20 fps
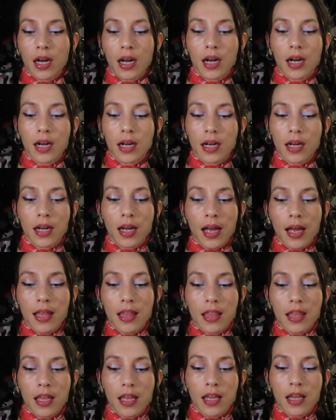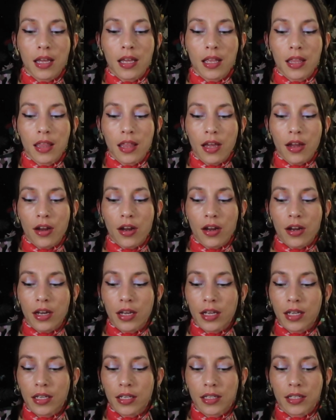Uh, I think there
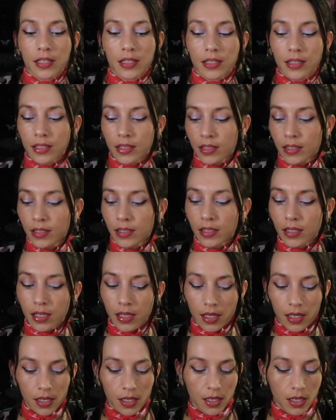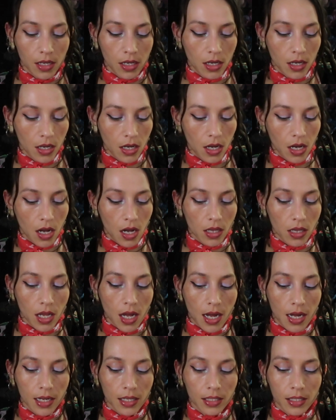is a
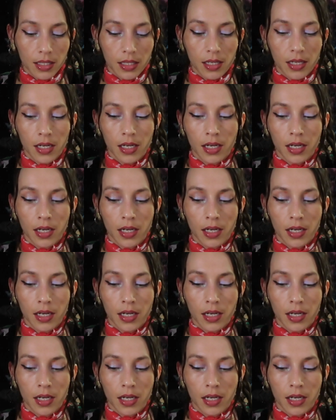lot